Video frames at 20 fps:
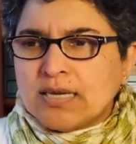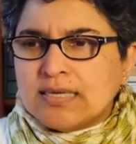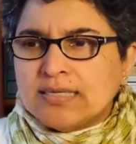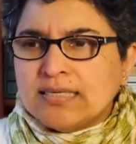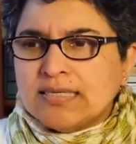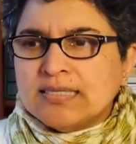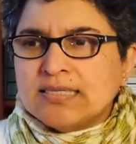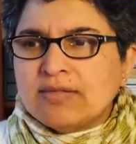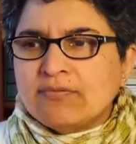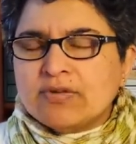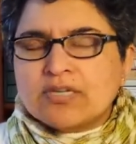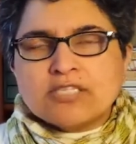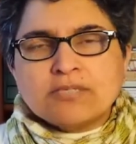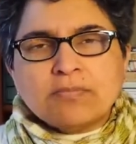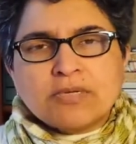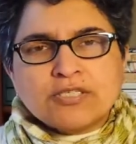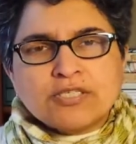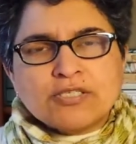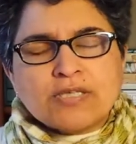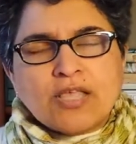I didn't love it
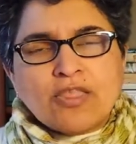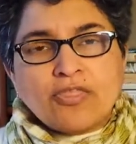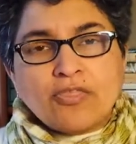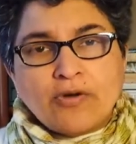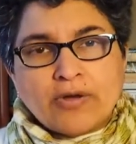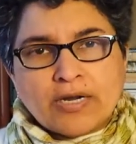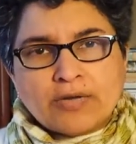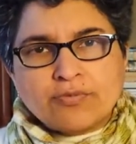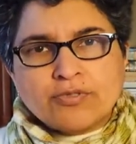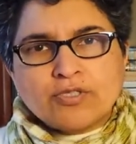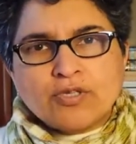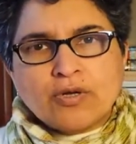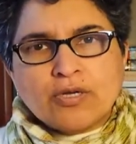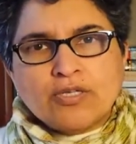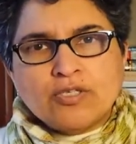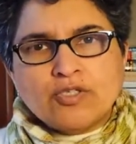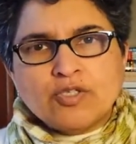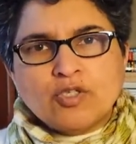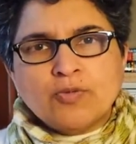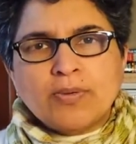as much as I thought I was
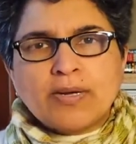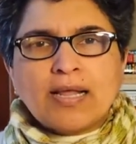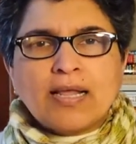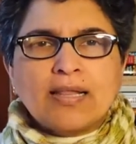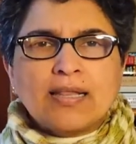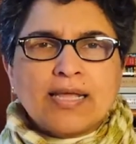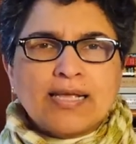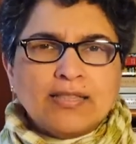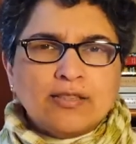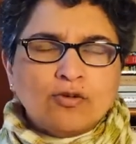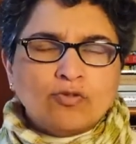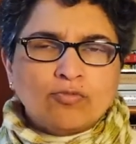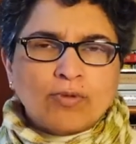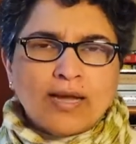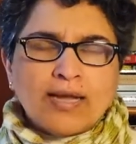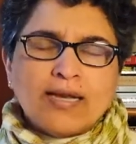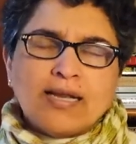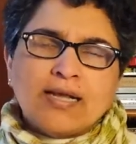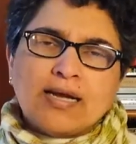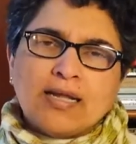going to, but I liked the
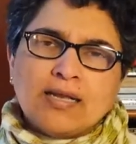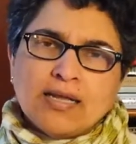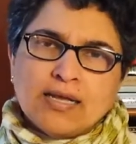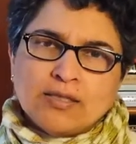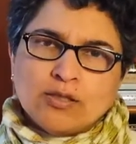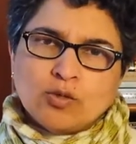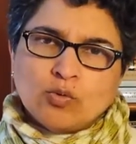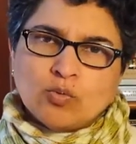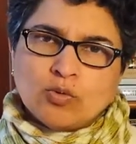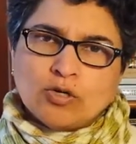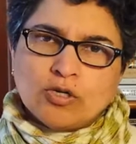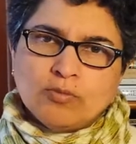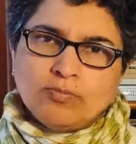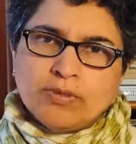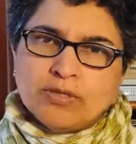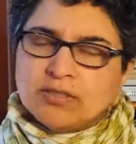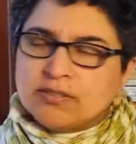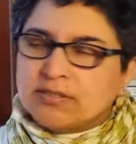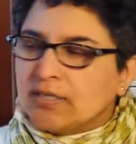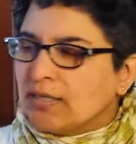writing, I liked the
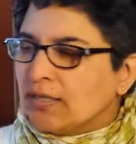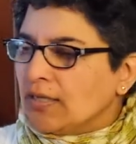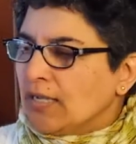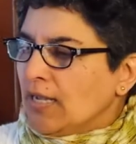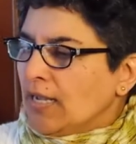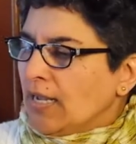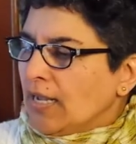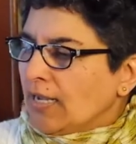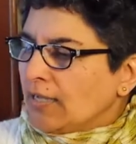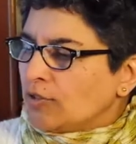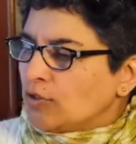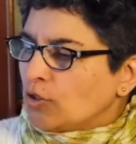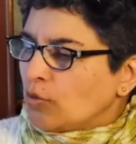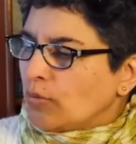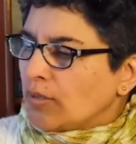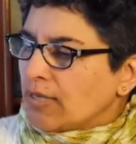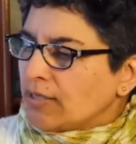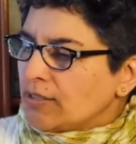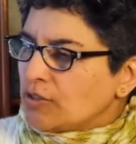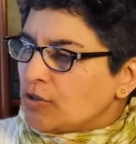world building. And
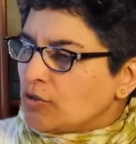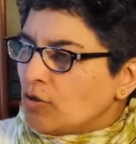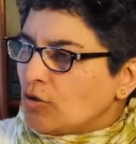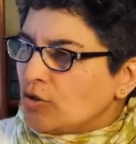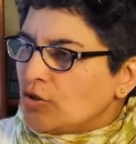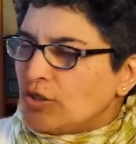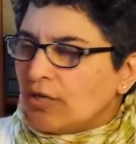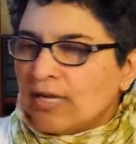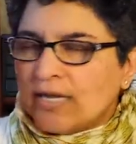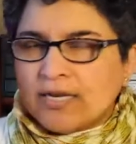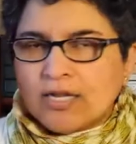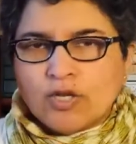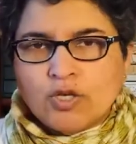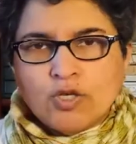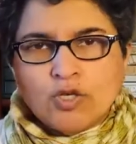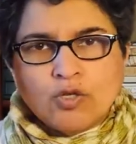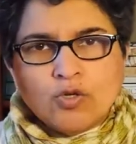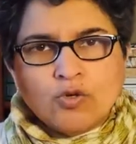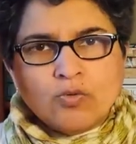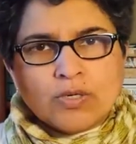so when I saw she had a
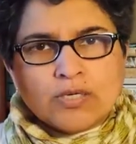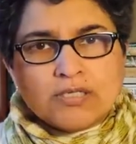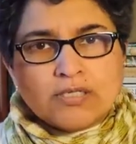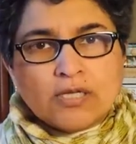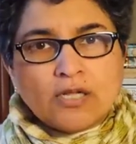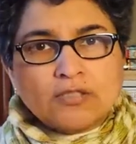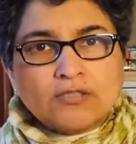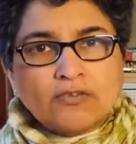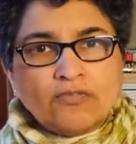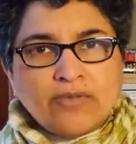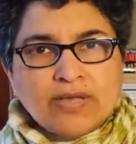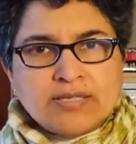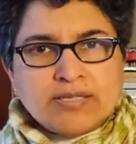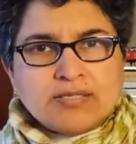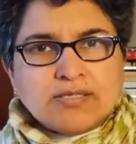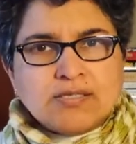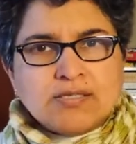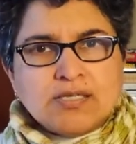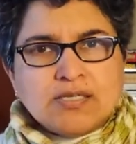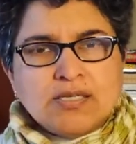new adult
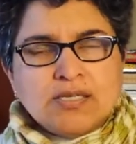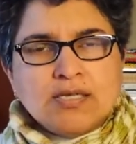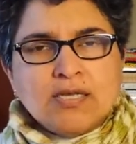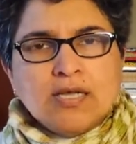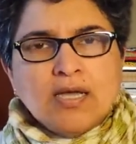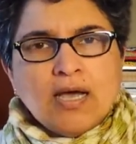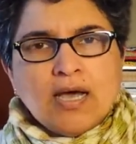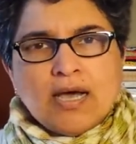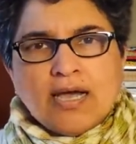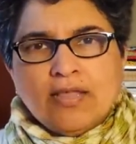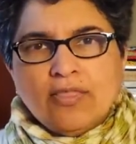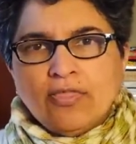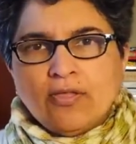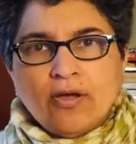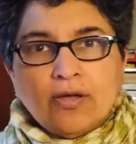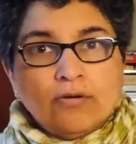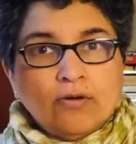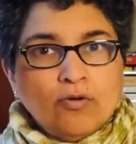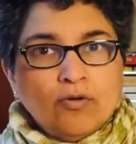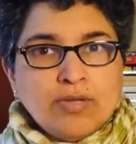fantasy, I
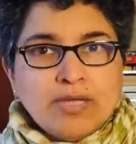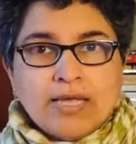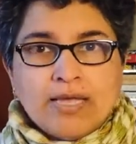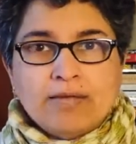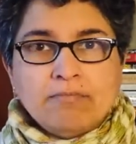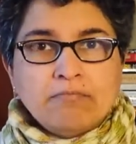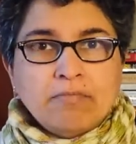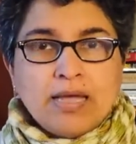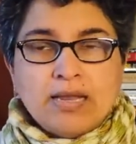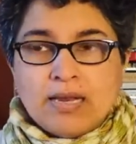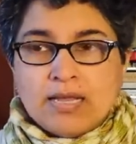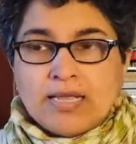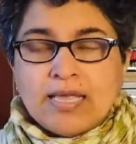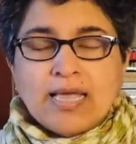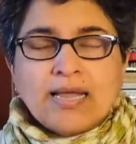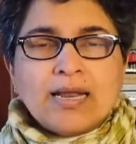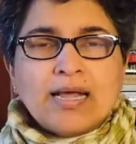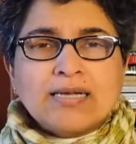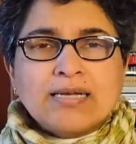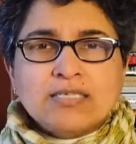thought, okay. And
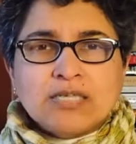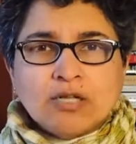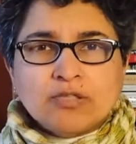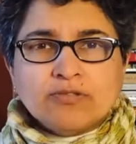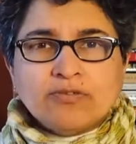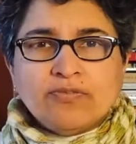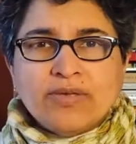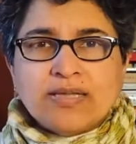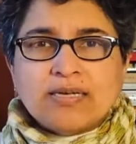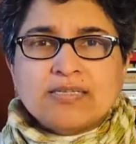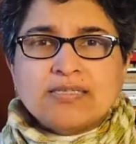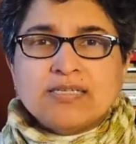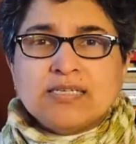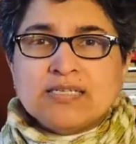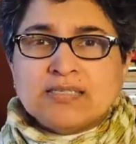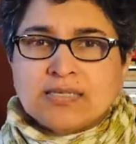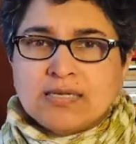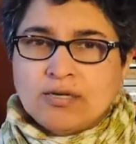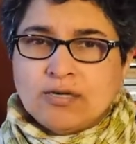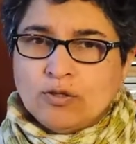again, adult
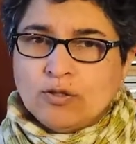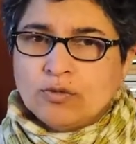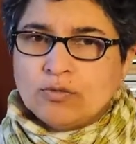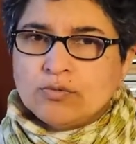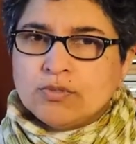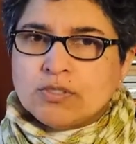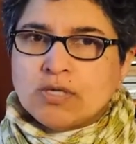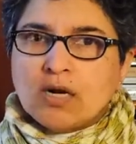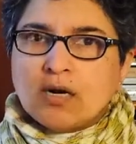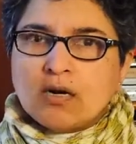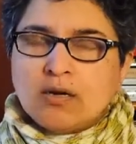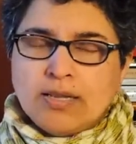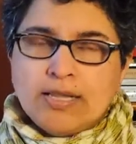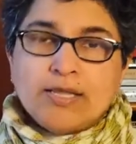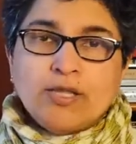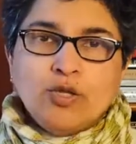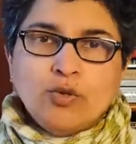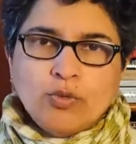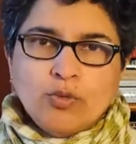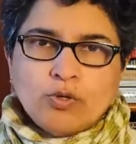fantasy standalones are
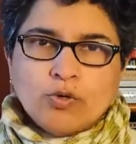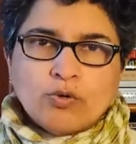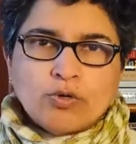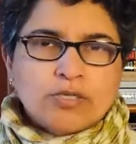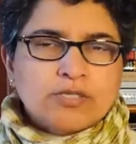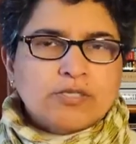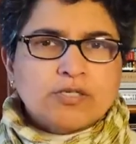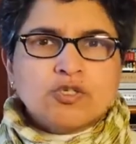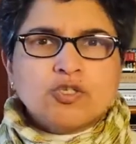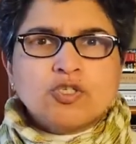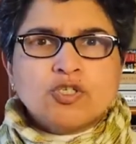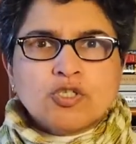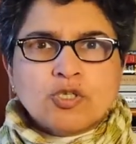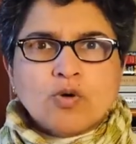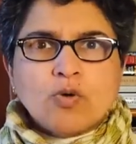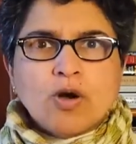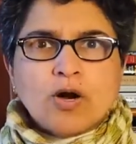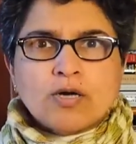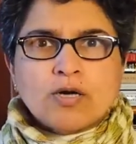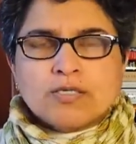like unicorns. They're
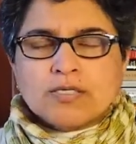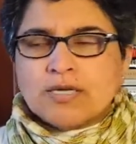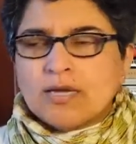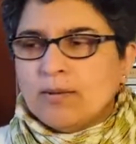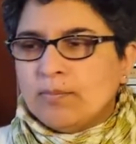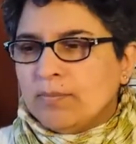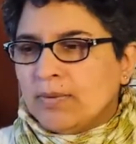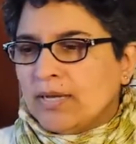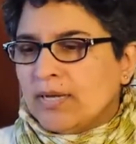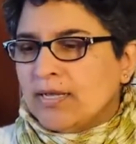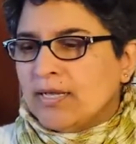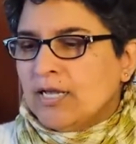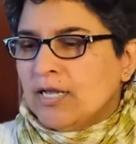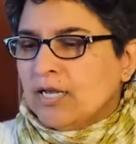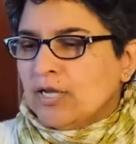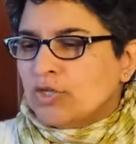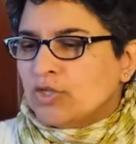so hard to come by.